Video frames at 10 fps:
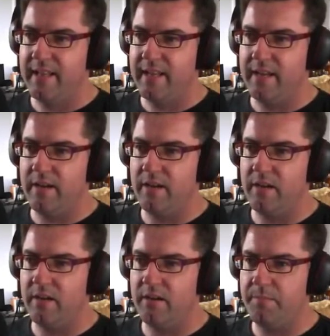
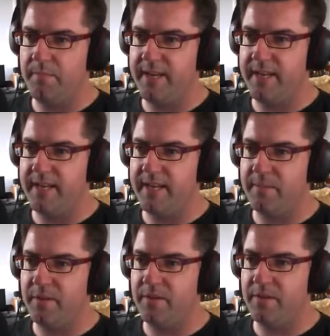Oh man,
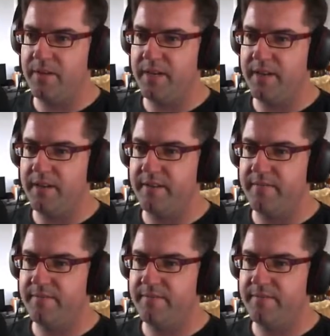come on, go.